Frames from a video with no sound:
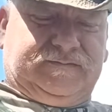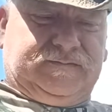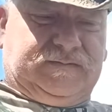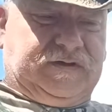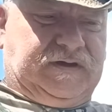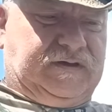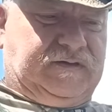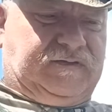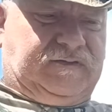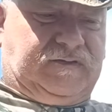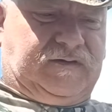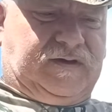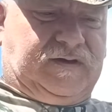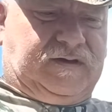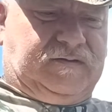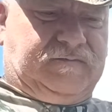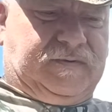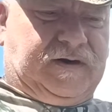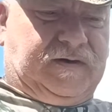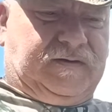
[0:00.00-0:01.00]
It's
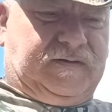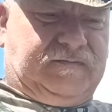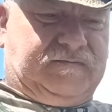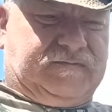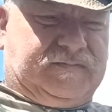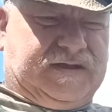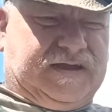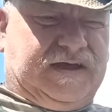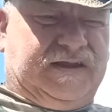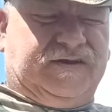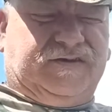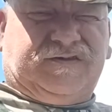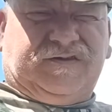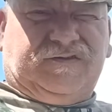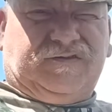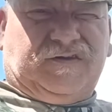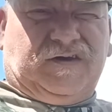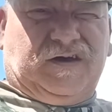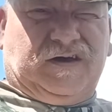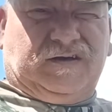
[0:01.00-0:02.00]
about 10
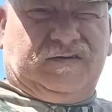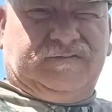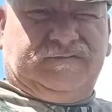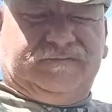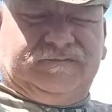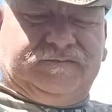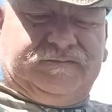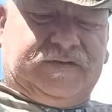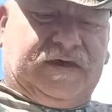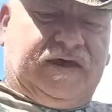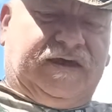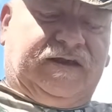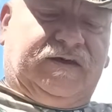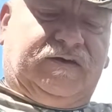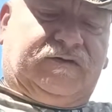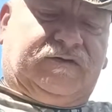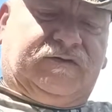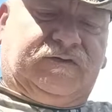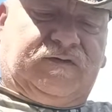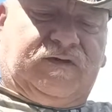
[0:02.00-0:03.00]
inches long, 8
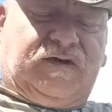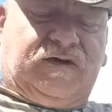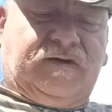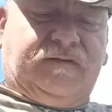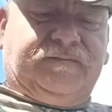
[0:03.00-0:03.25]
inches long.